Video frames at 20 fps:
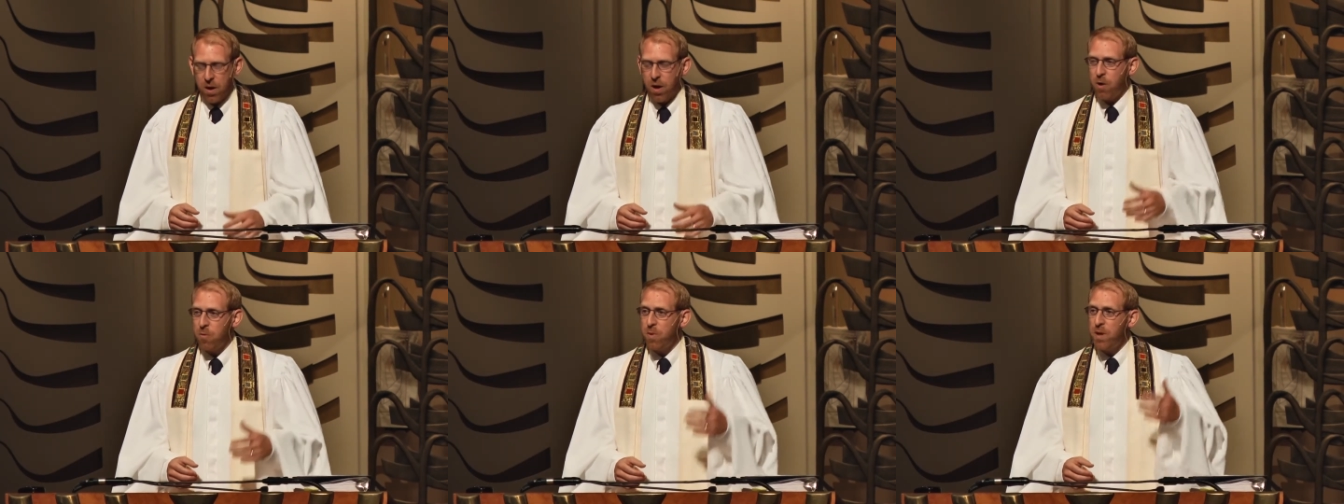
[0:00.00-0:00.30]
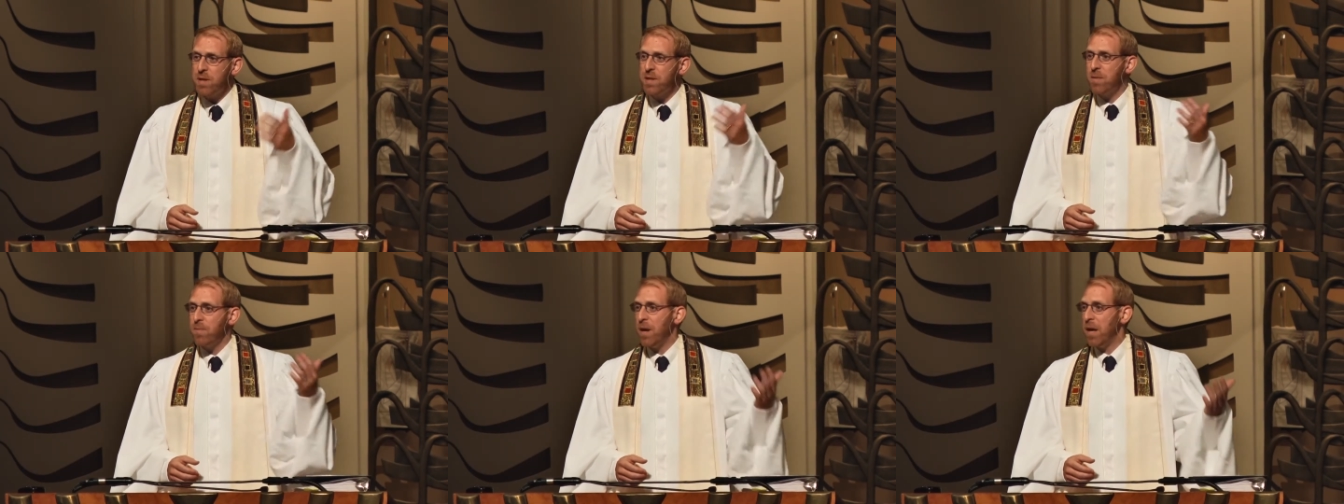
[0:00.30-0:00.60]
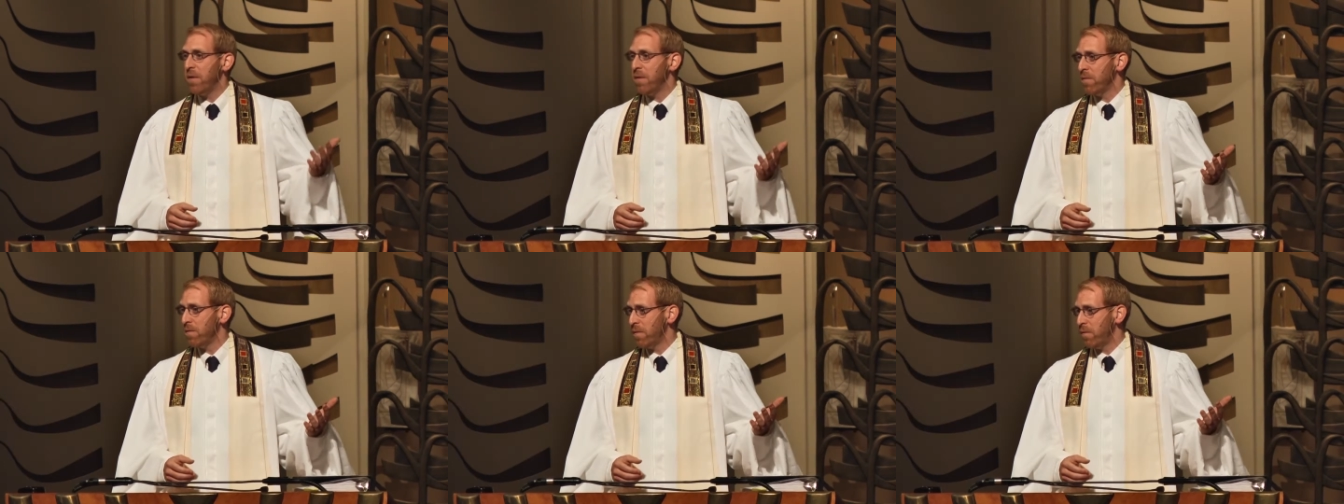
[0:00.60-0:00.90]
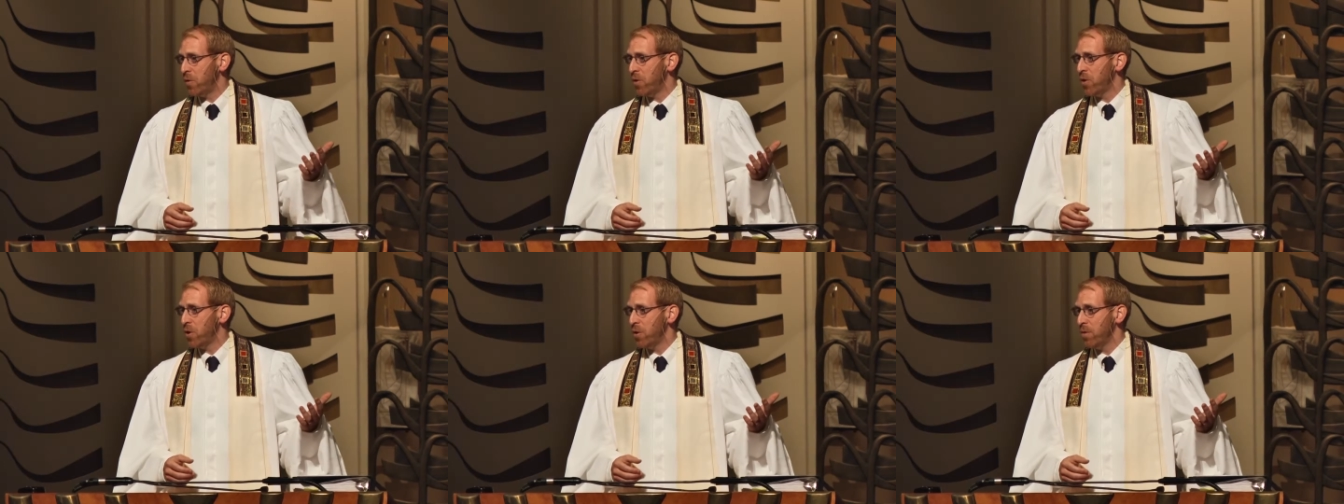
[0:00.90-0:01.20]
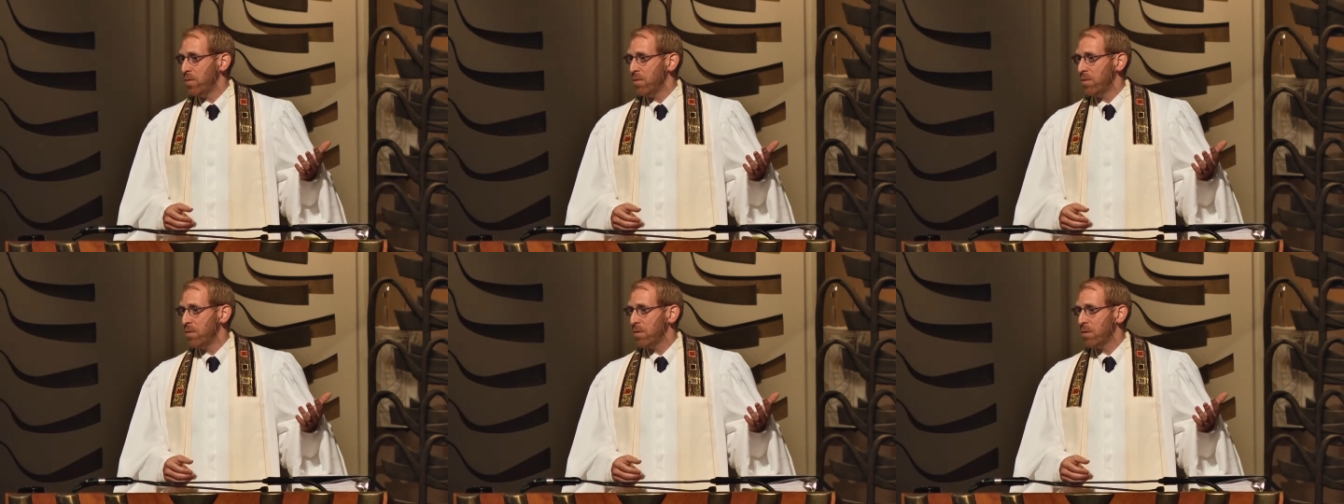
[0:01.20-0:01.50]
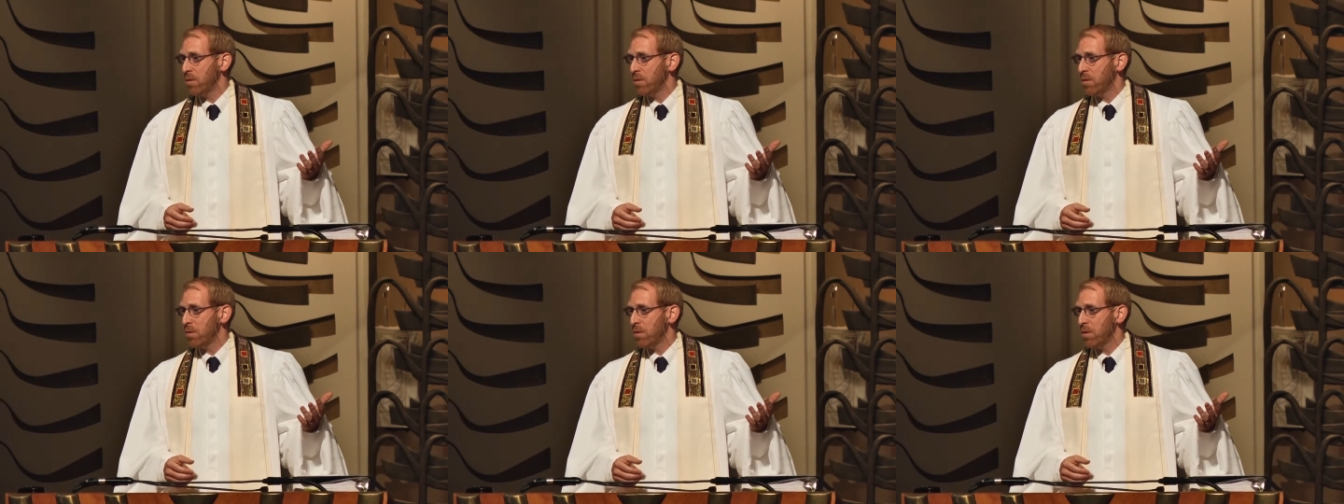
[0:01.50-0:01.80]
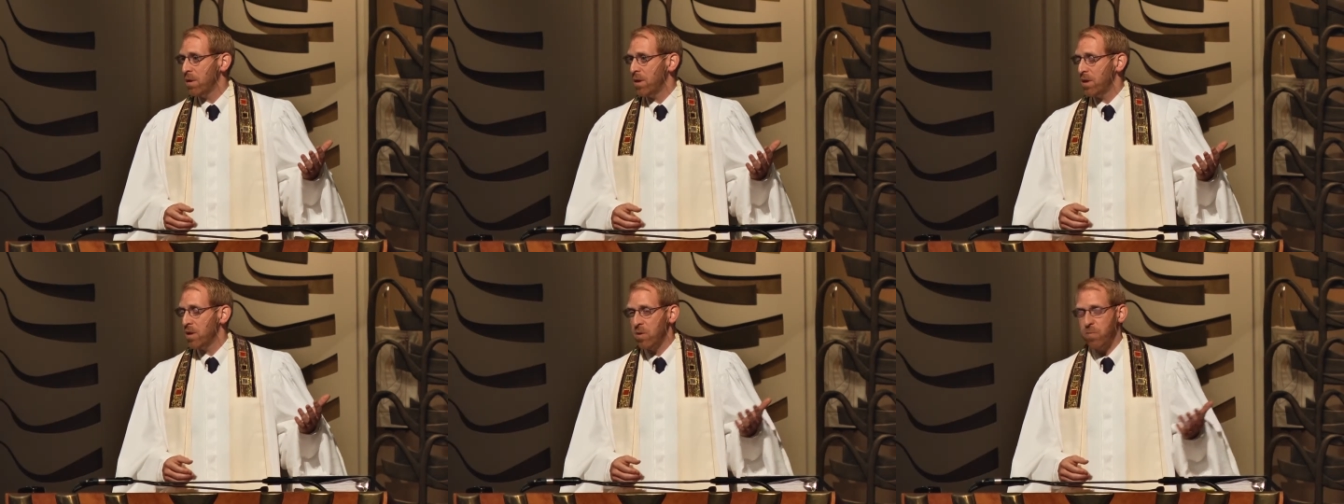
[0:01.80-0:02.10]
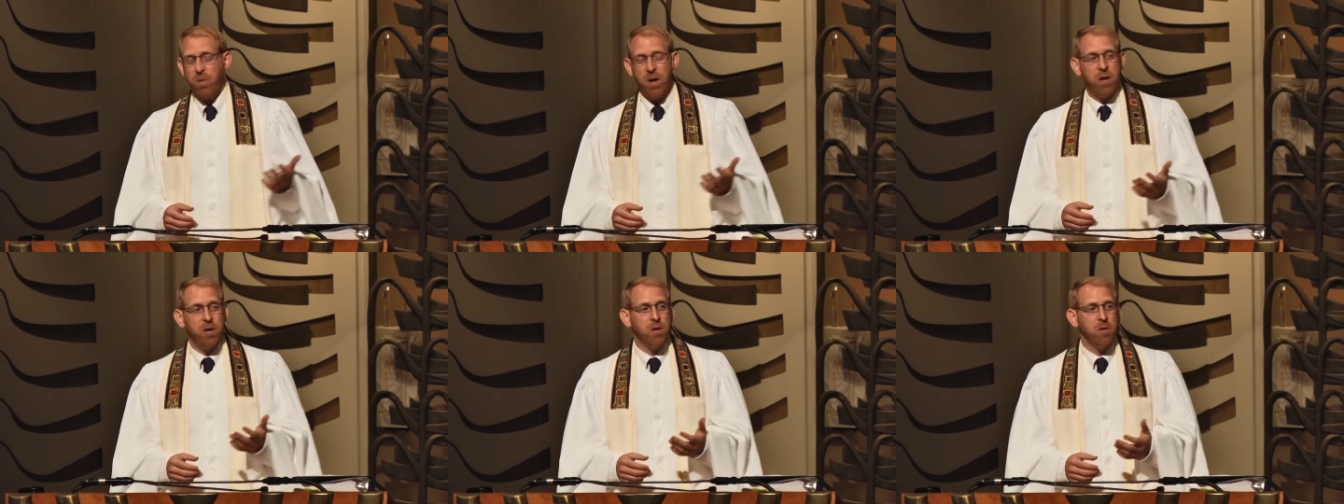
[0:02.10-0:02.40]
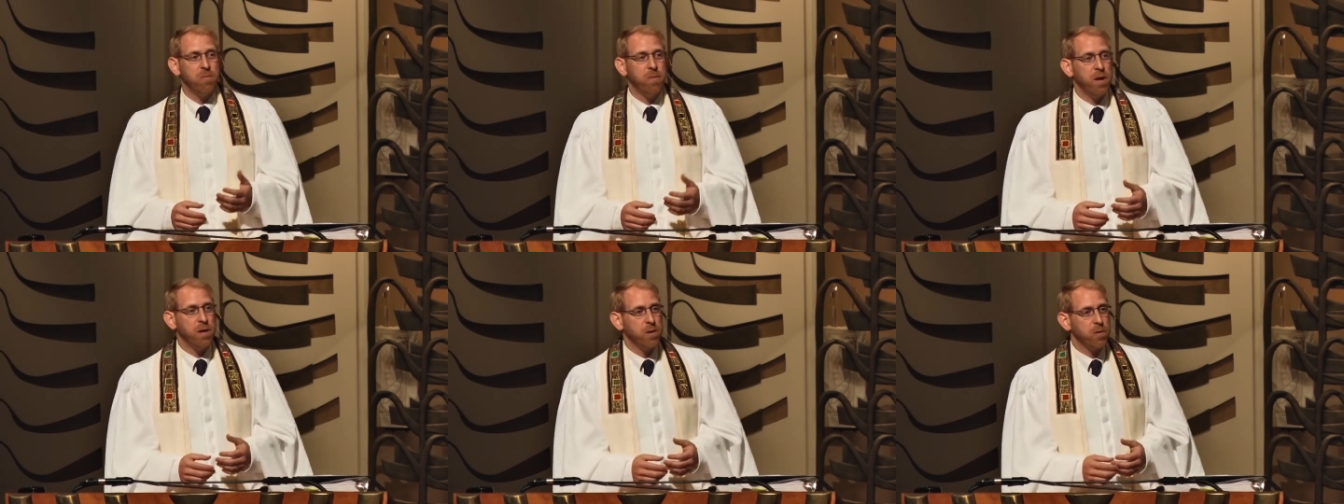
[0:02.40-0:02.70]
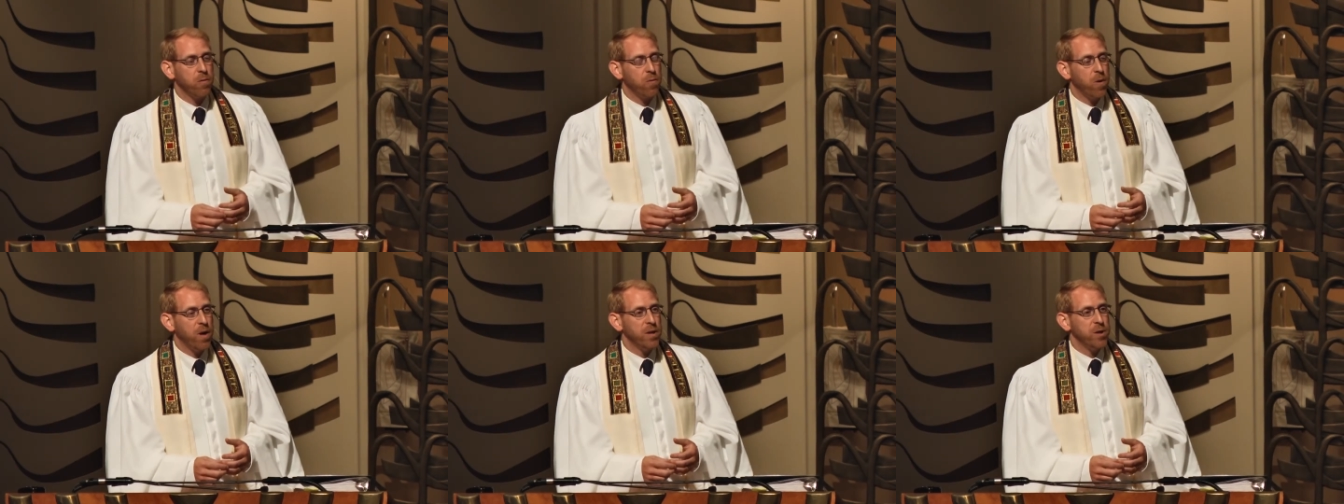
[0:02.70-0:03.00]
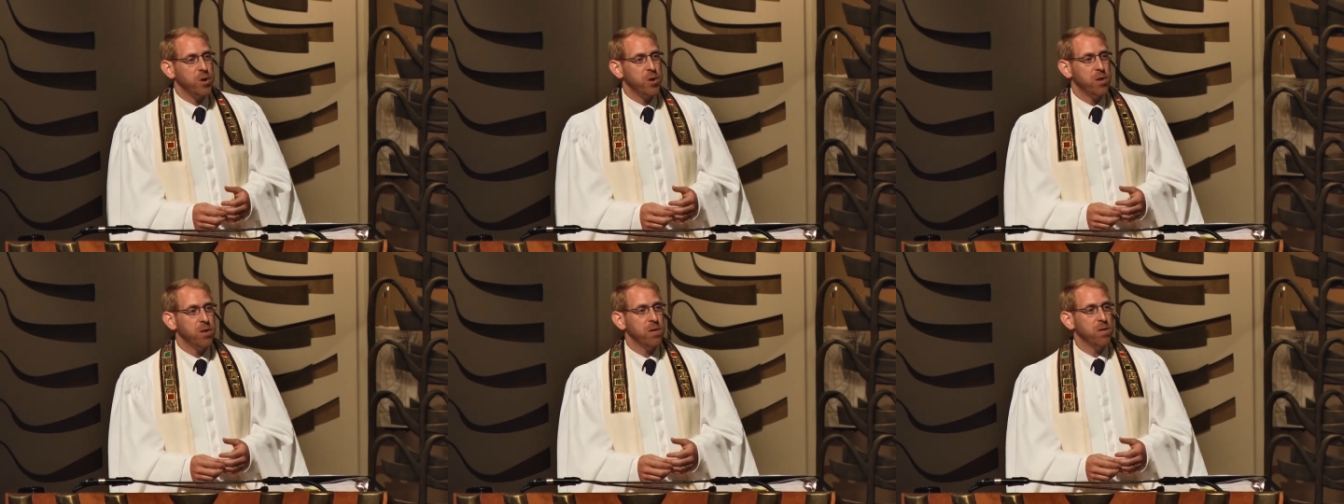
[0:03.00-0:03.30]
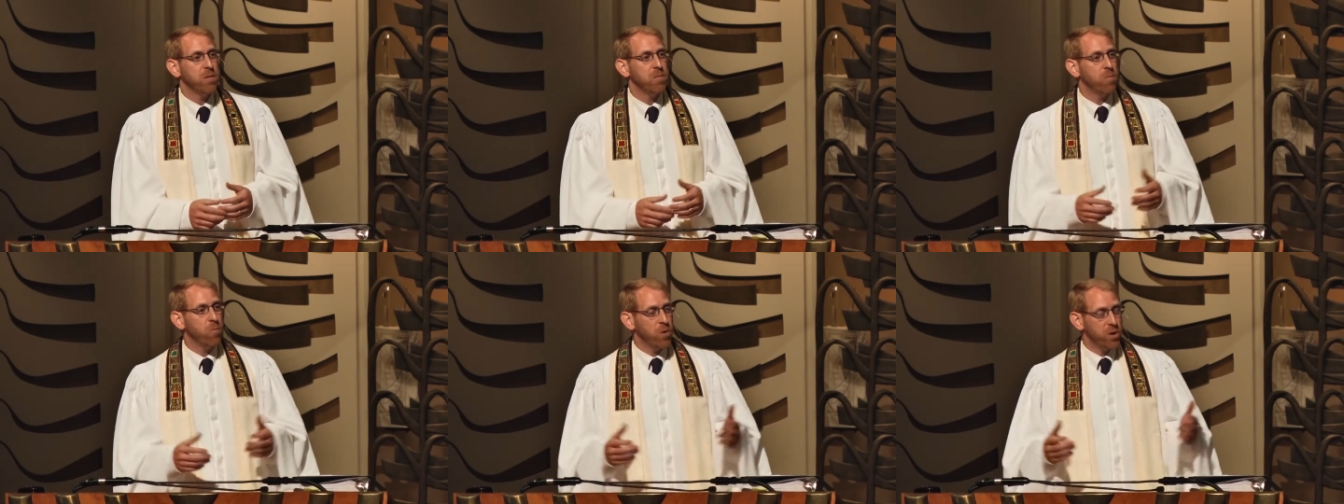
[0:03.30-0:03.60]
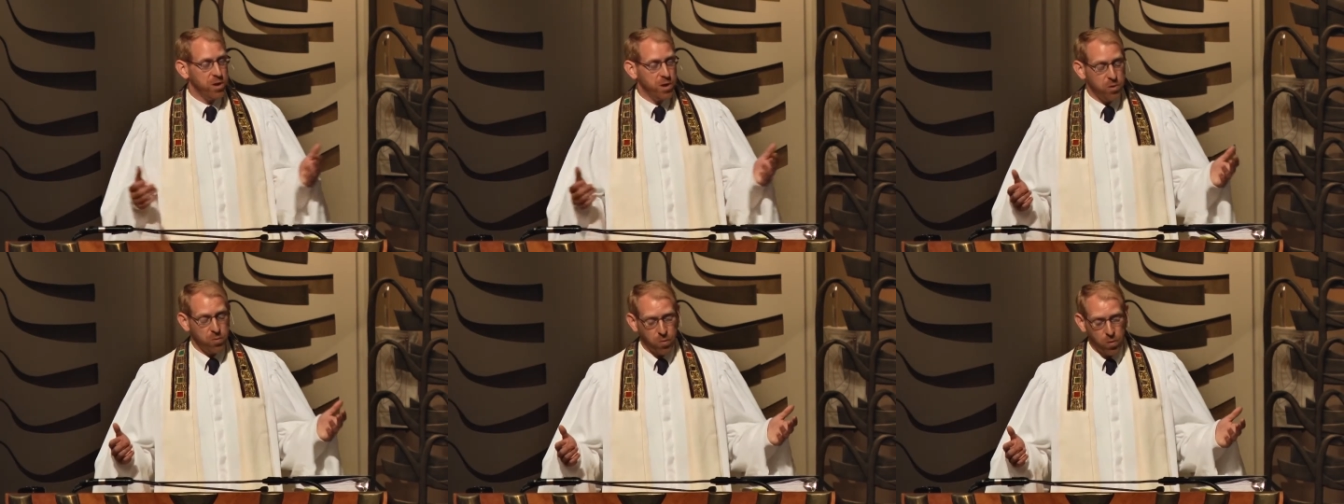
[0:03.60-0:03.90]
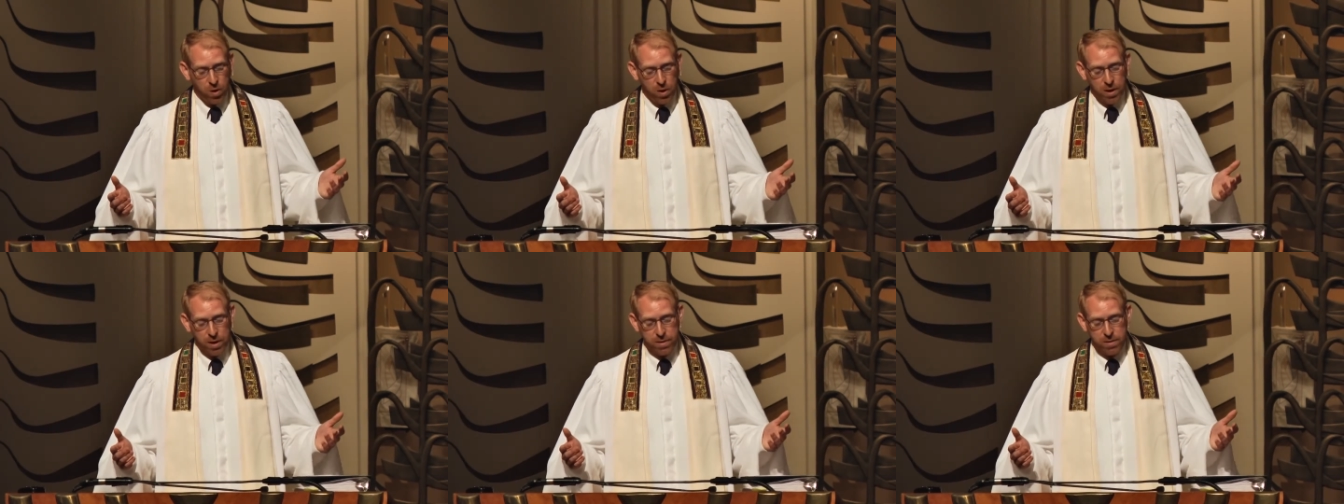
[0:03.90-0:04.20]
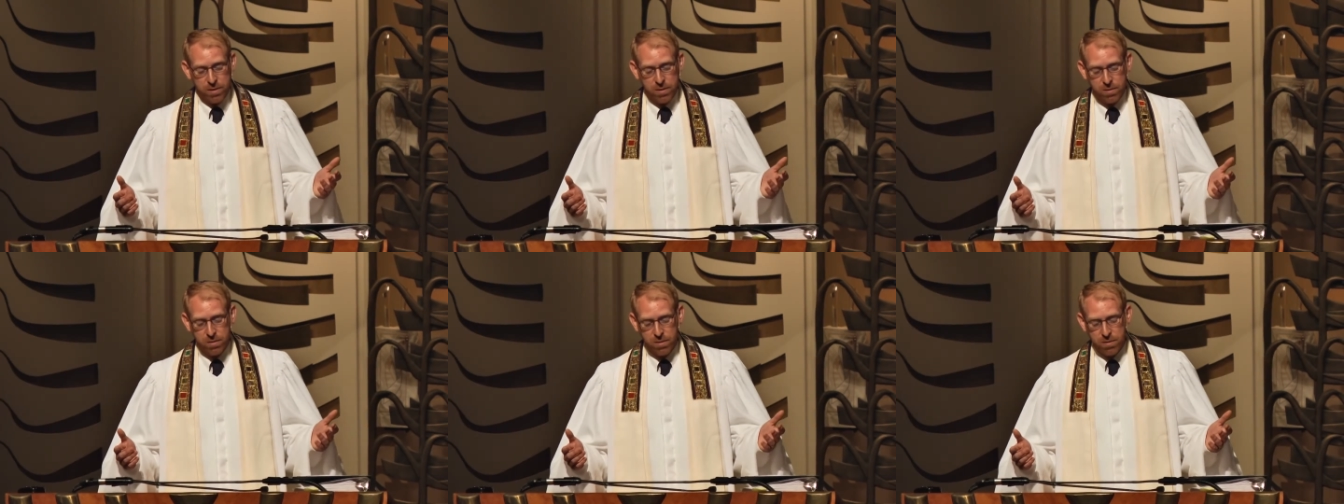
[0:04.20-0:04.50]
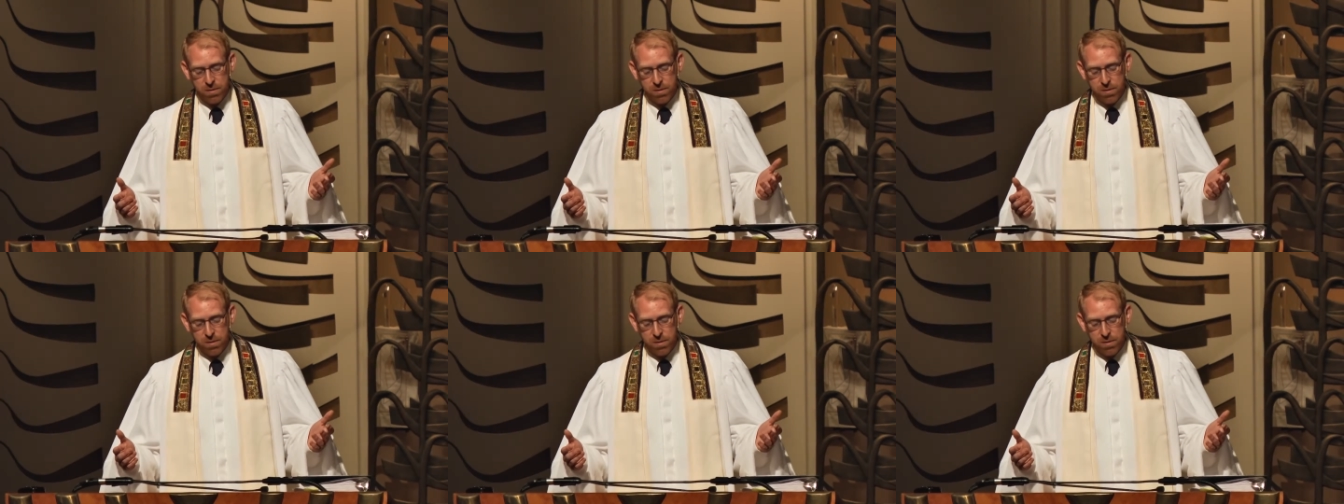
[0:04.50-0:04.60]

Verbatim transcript: Our resume virtues inspired by the question, What do you want?